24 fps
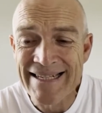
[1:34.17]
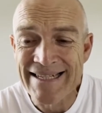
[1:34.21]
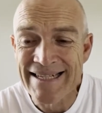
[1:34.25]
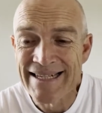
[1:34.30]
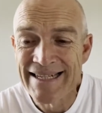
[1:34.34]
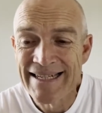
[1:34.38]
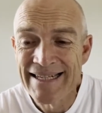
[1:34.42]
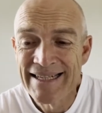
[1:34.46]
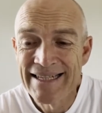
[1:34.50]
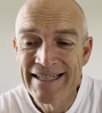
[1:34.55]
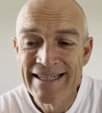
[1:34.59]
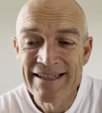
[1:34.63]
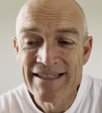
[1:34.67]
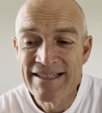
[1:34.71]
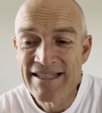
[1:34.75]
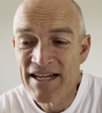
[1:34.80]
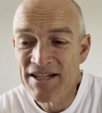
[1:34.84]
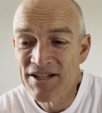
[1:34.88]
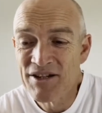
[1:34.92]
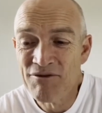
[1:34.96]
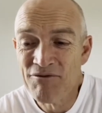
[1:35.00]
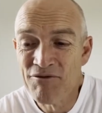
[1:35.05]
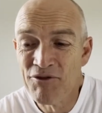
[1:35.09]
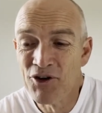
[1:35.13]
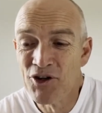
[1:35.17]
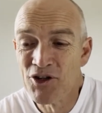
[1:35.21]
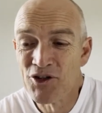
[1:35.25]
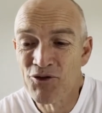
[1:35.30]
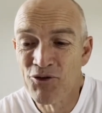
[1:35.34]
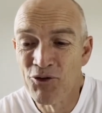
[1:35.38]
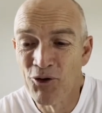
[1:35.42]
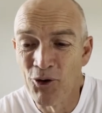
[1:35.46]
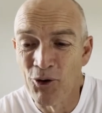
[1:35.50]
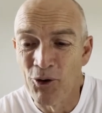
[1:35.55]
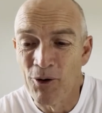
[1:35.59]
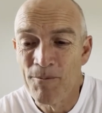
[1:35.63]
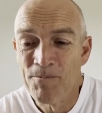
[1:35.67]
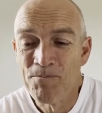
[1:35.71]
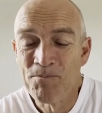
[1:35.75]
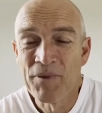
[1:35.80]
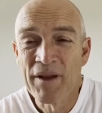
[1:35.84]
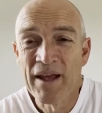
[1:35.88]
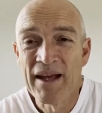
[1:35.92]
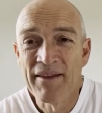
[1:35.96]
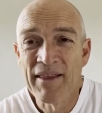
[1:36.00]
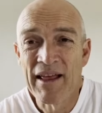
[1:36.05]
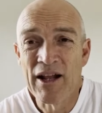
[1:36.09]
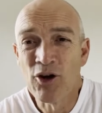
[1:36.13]
He says in verse 4,
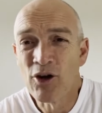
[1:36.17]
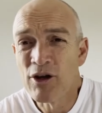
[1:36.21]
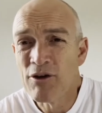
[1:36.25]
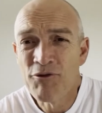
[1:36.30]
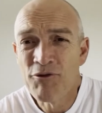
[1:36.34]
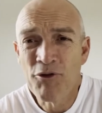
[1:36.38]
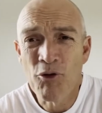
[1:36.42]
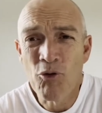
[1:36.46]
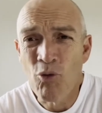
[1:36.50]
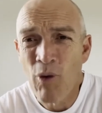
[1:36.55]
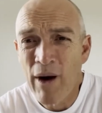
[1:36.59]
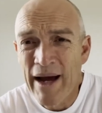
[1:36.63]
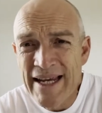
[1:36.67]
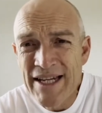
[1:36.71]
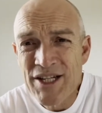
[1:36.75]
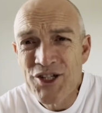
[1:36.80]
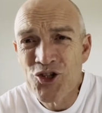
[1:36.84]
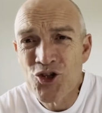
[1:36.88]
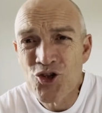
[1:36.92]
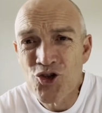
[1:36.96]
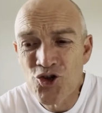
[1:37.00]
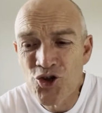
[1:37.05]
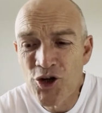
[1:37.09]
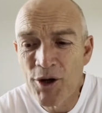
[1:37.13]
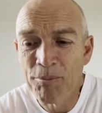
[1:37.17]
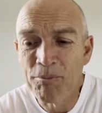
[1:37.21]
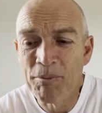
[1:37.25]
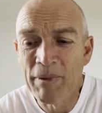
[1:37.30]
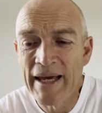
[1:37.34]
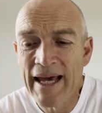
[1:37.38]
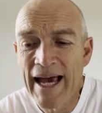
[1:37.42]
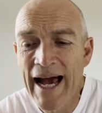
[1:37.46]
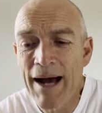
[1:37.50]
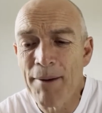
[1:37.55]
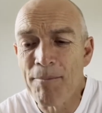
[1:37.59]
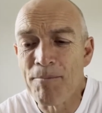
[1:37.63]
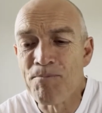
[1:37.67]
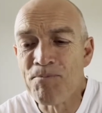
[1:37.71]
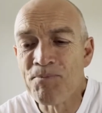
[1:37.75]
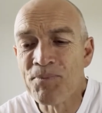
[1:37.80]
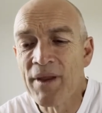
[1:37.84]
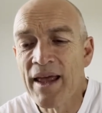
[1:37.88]
they're looking for ways to trip me up.